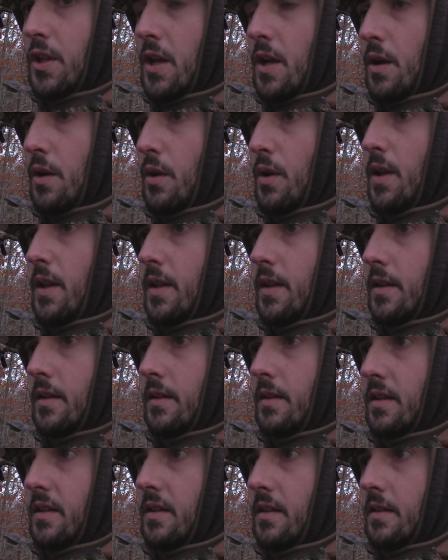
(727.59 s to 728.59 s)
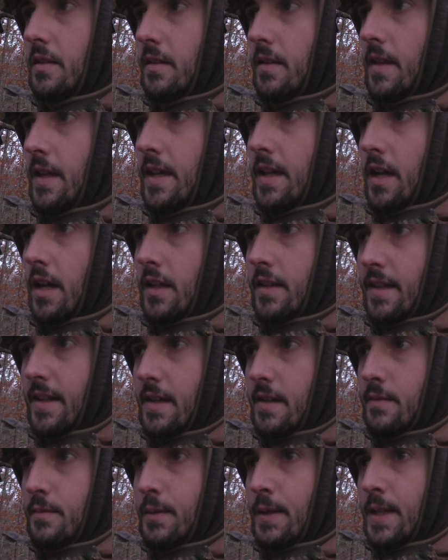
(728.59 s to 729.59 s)
know it, he got
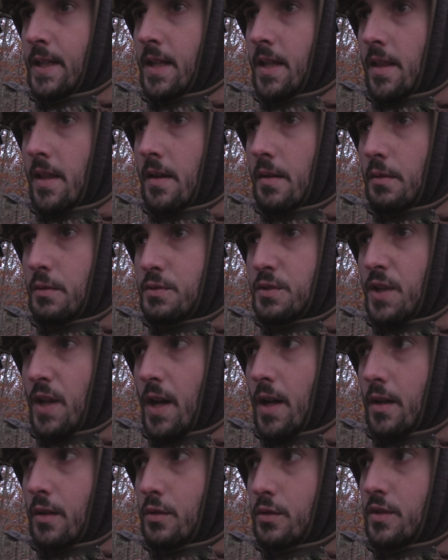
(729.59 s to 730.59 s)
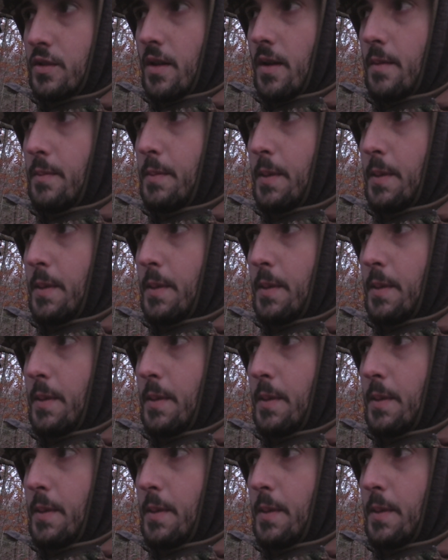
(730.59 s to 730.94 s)
downwind of those does up